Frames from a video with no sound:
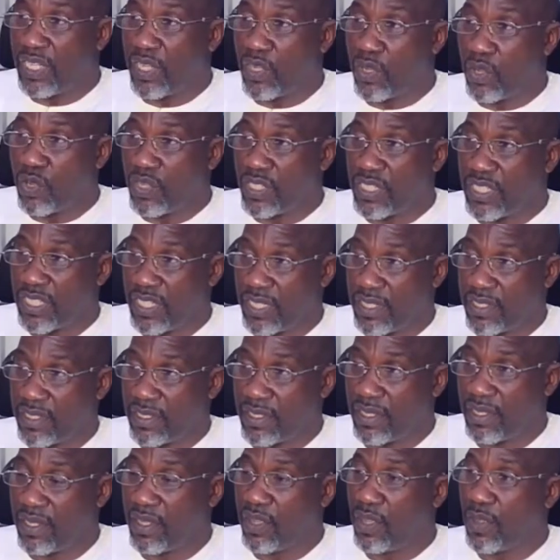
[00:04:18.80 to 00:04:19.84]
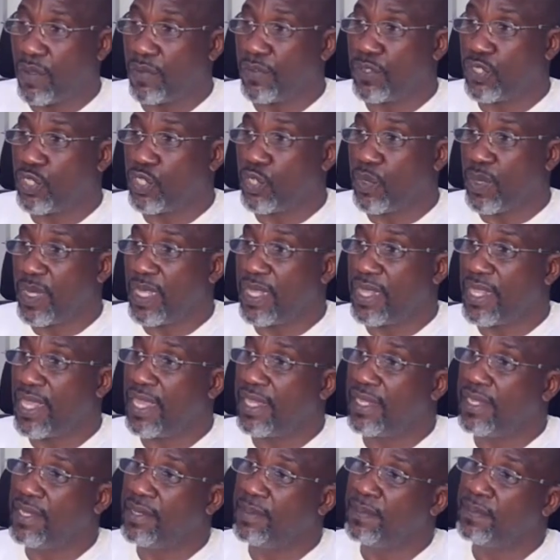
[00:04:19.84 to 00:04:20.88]
the context of showing
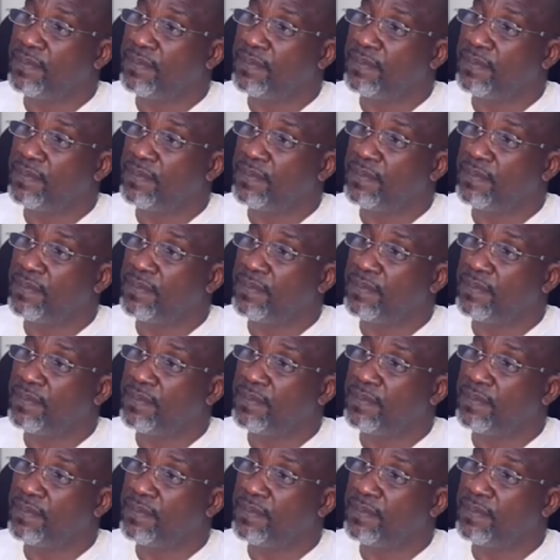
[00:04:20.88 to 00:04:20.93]
that